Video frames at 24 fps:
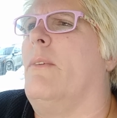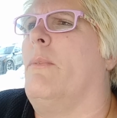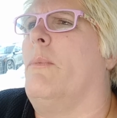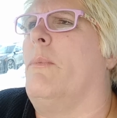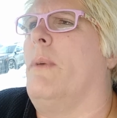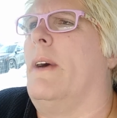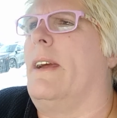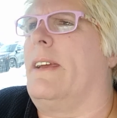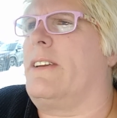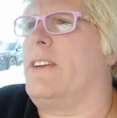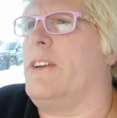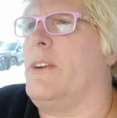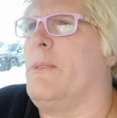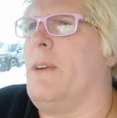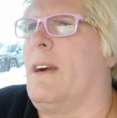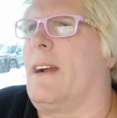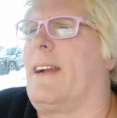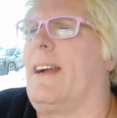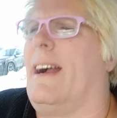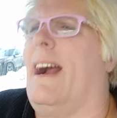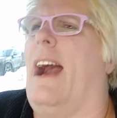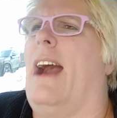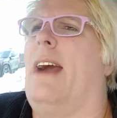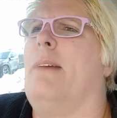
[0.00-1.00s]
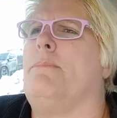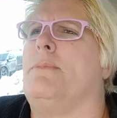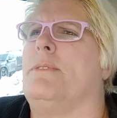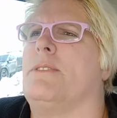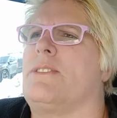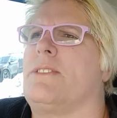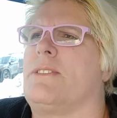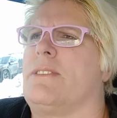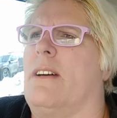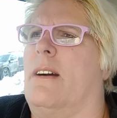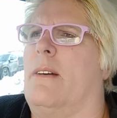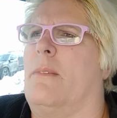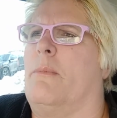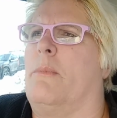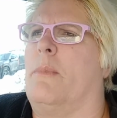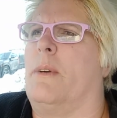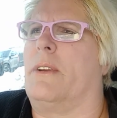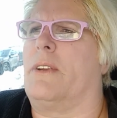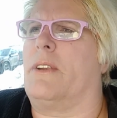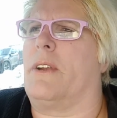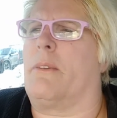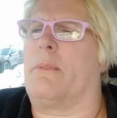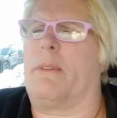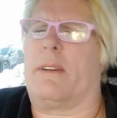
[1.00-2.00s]
like you accomplished something
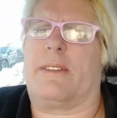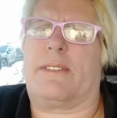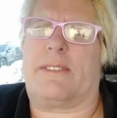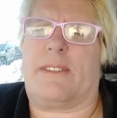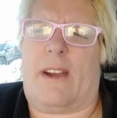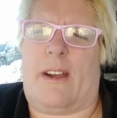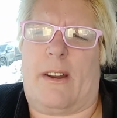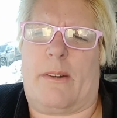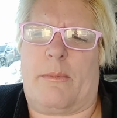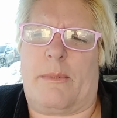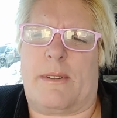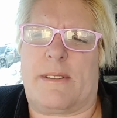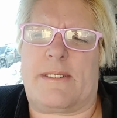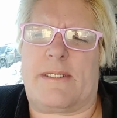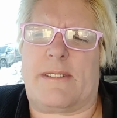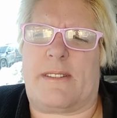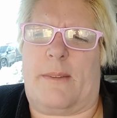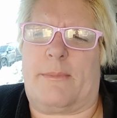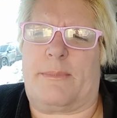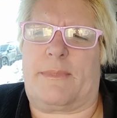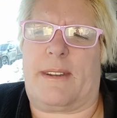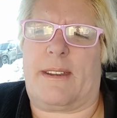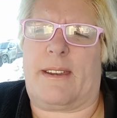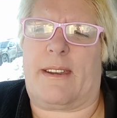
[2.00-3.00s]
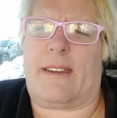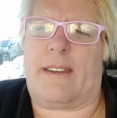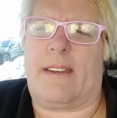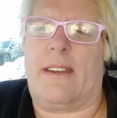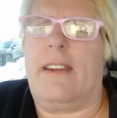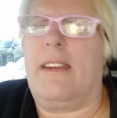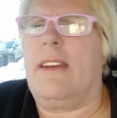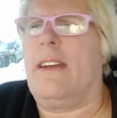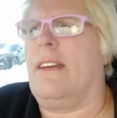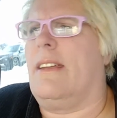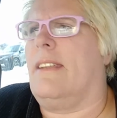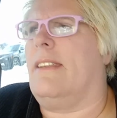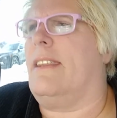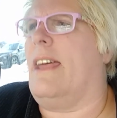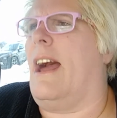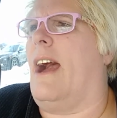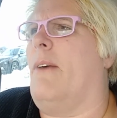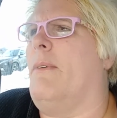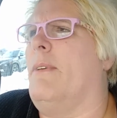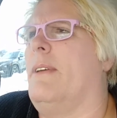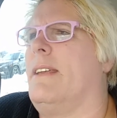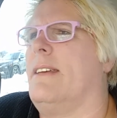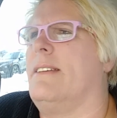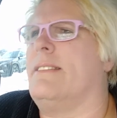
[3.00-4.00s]
when you were done with something.
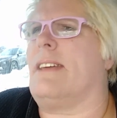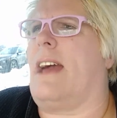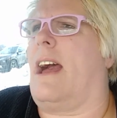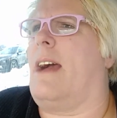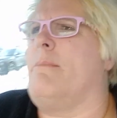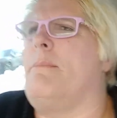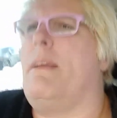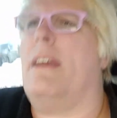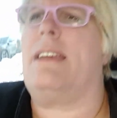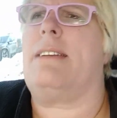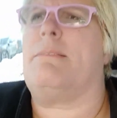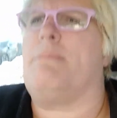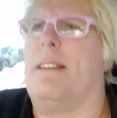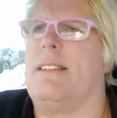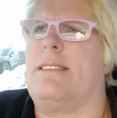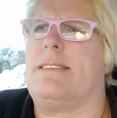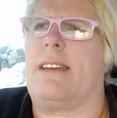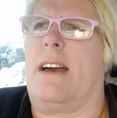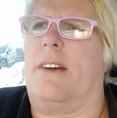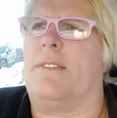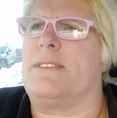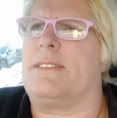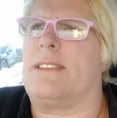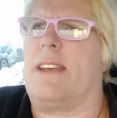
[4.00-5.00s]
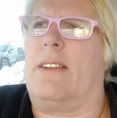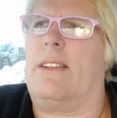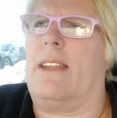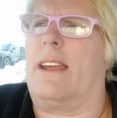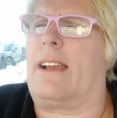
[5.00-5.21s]
Nowadays, I make myself sound